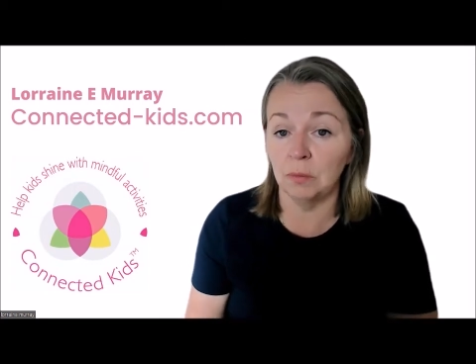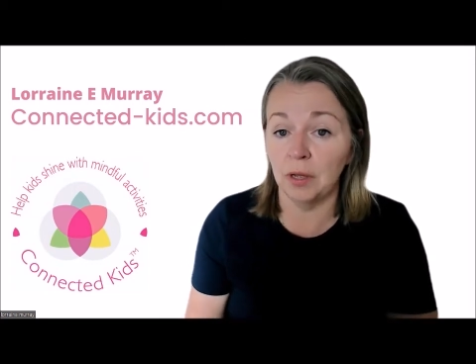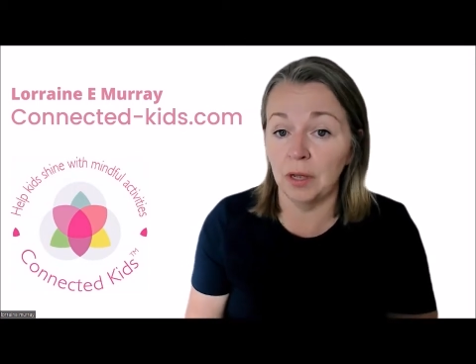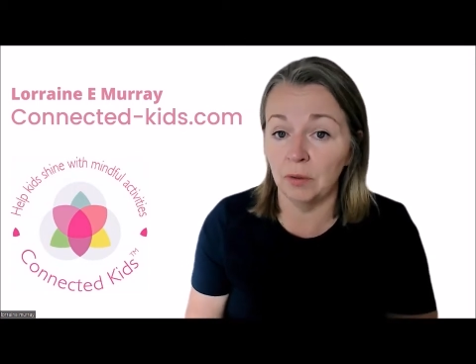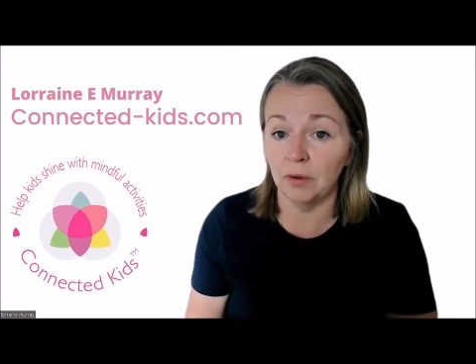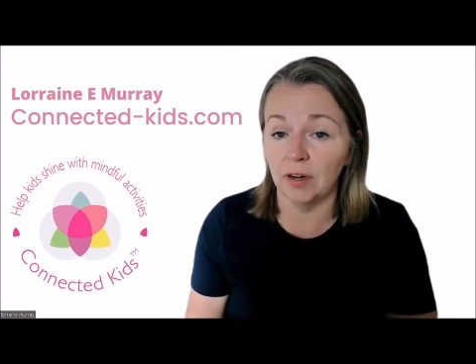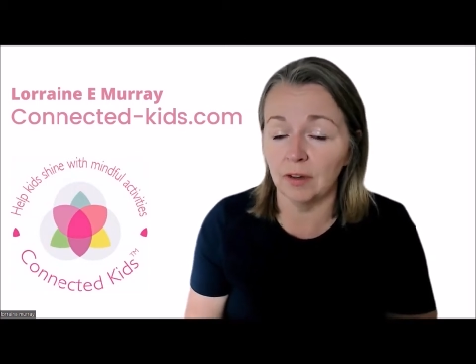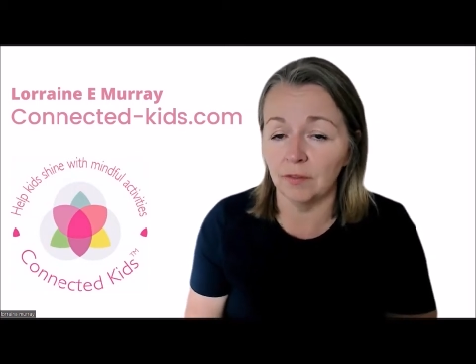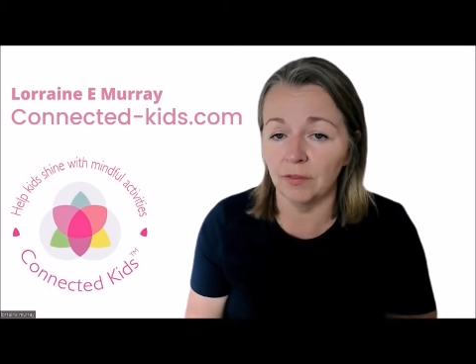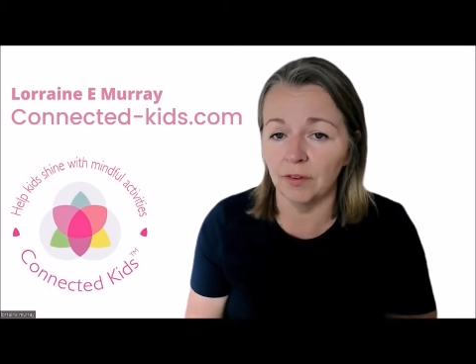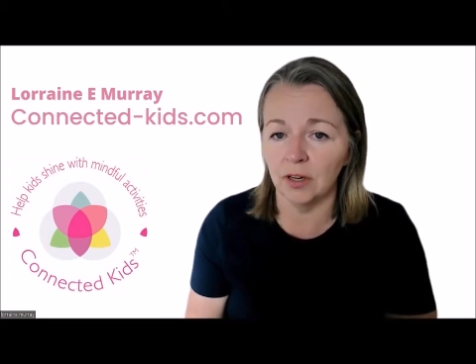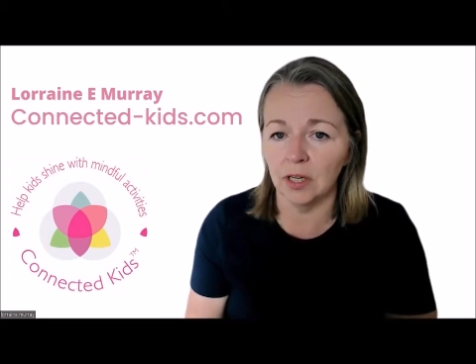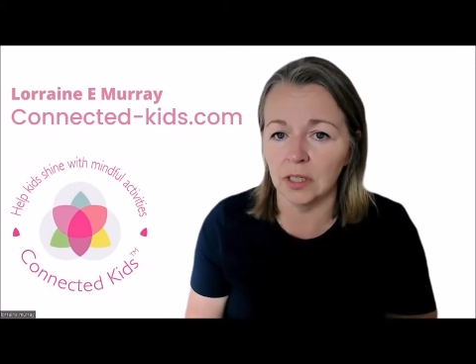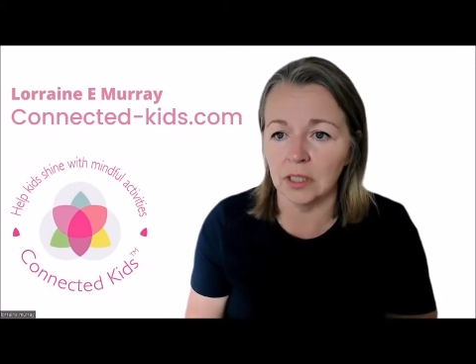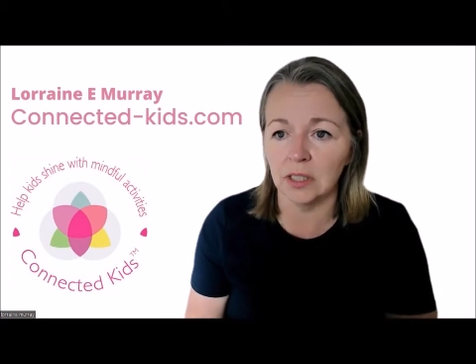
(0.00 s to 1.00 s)
empowering
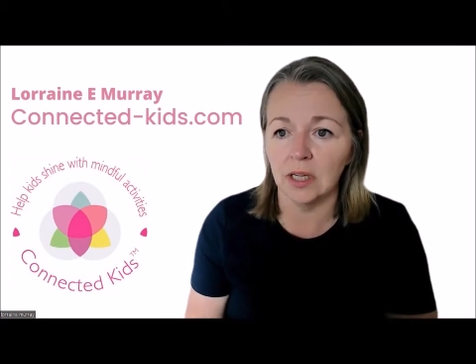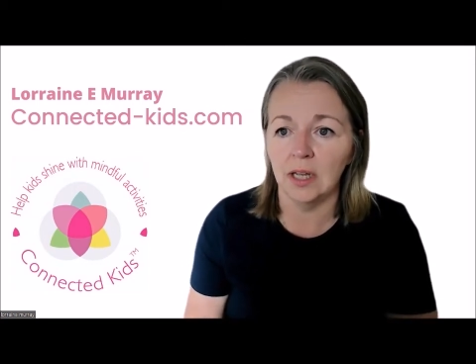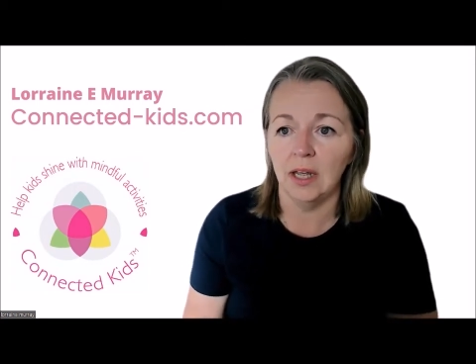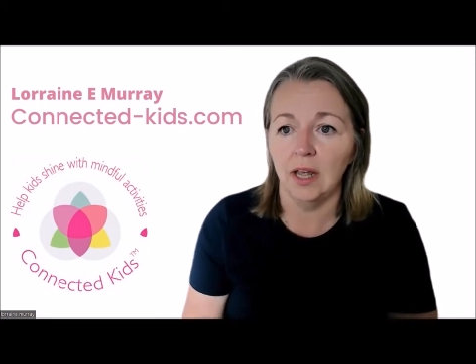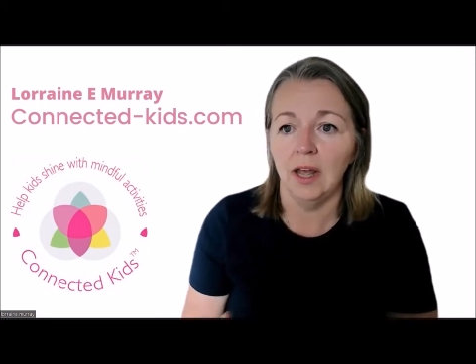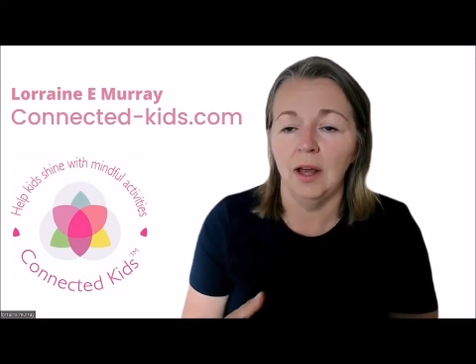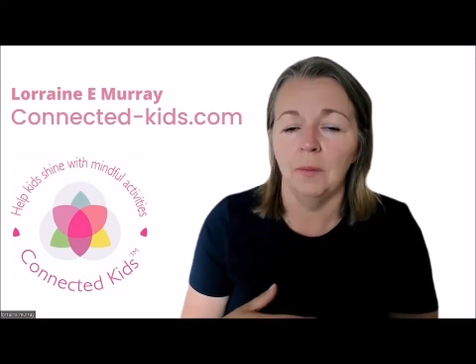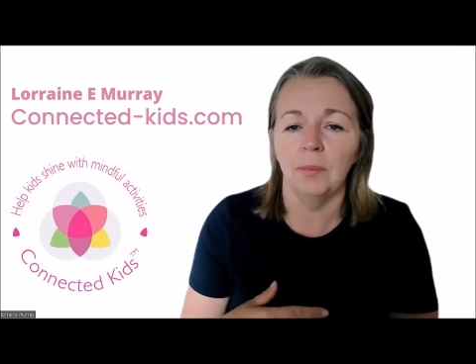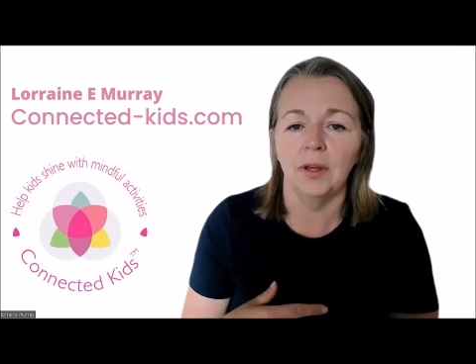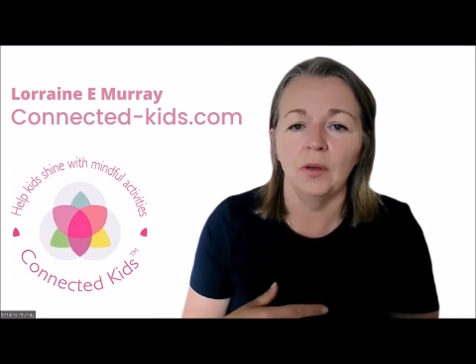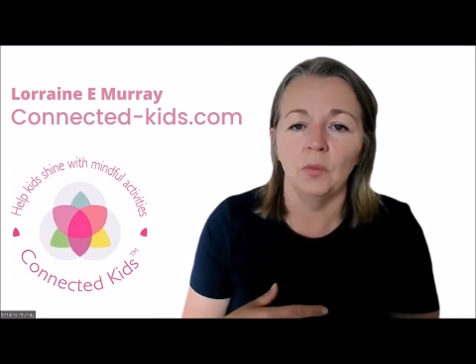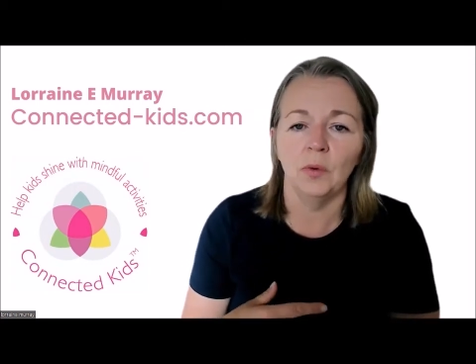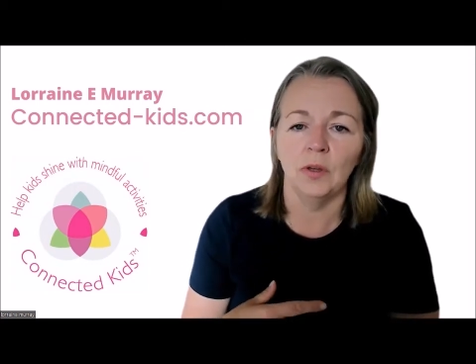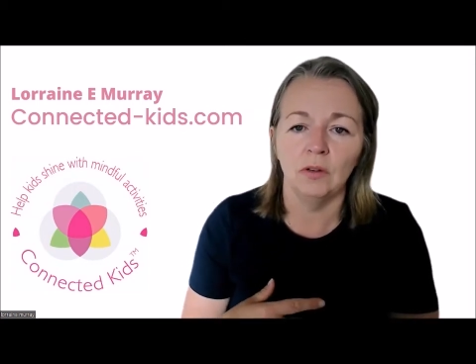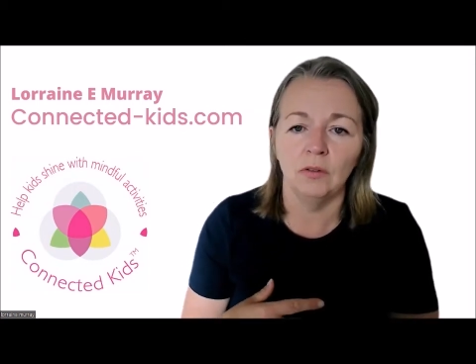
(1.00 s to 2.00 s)
for us.
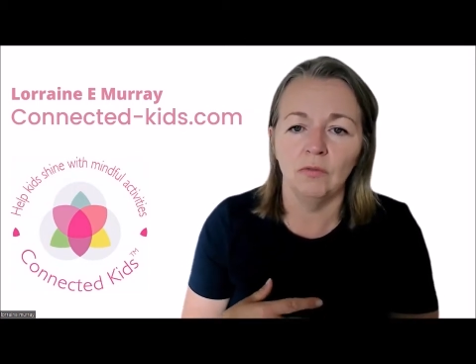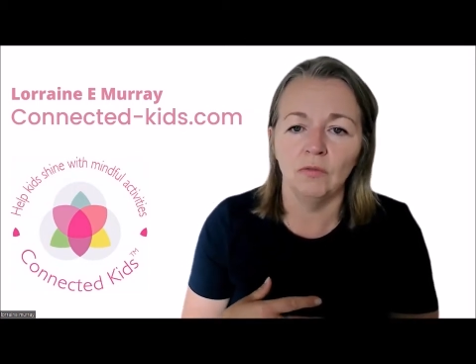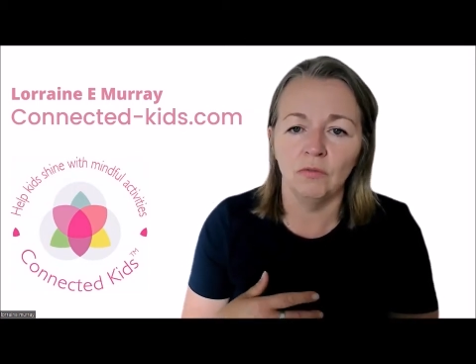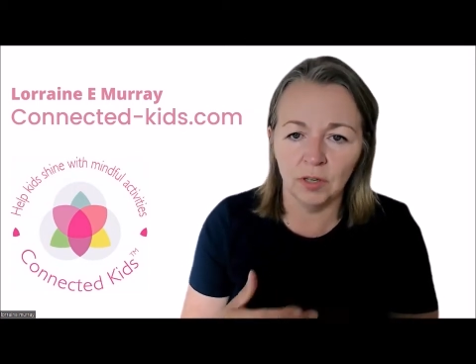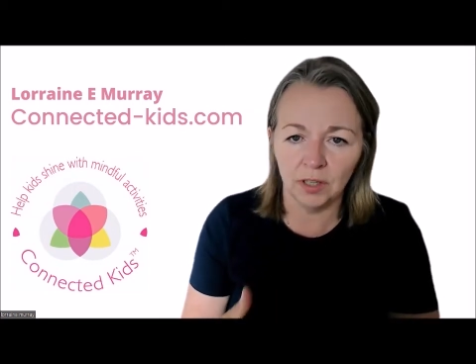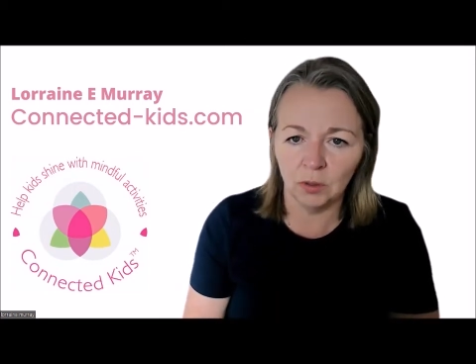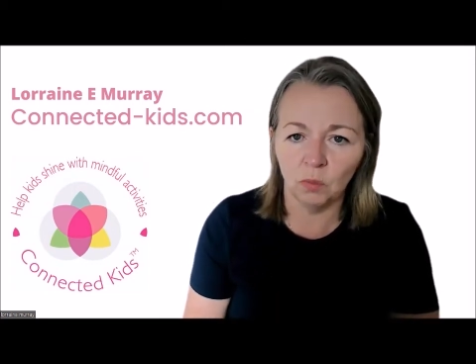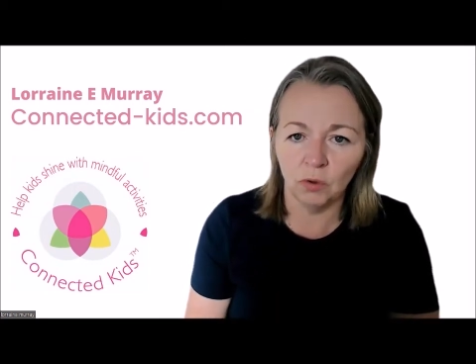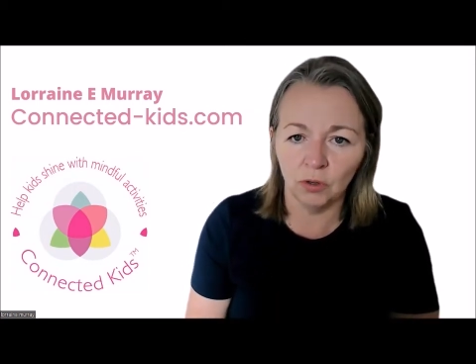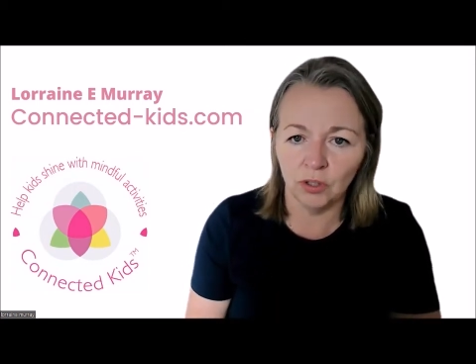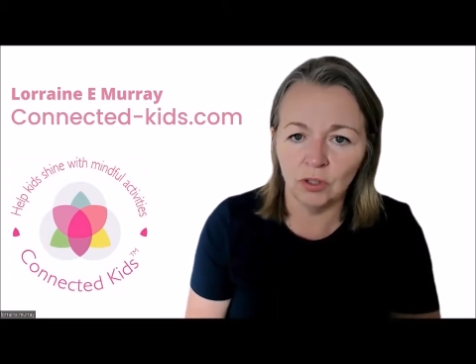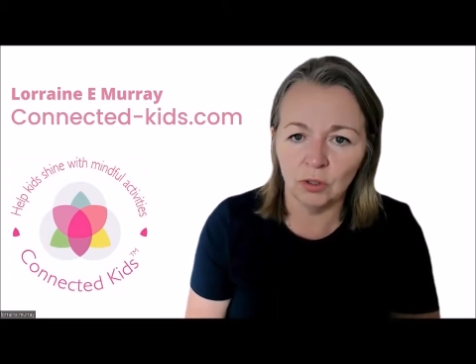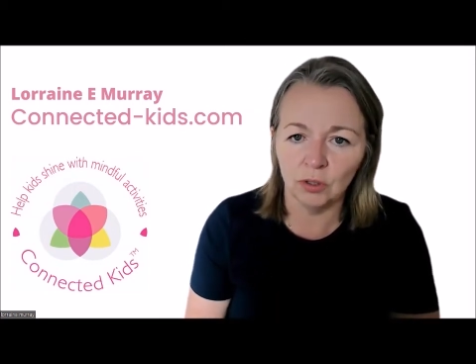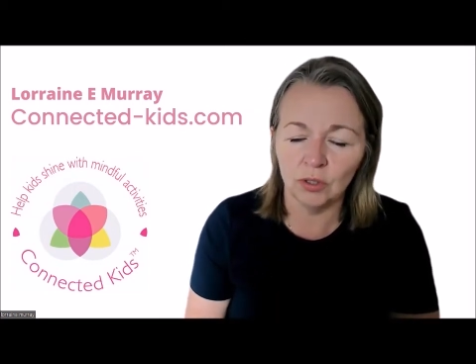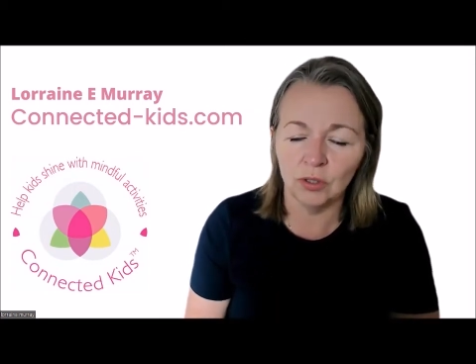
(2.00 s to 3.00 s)
But we really
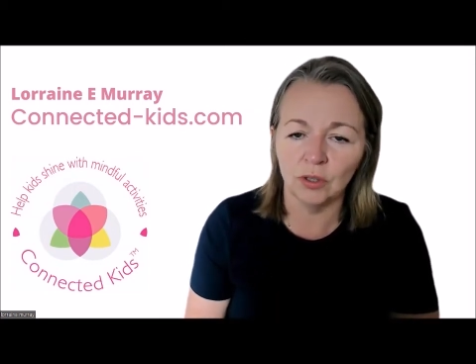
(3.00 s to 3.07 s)
want you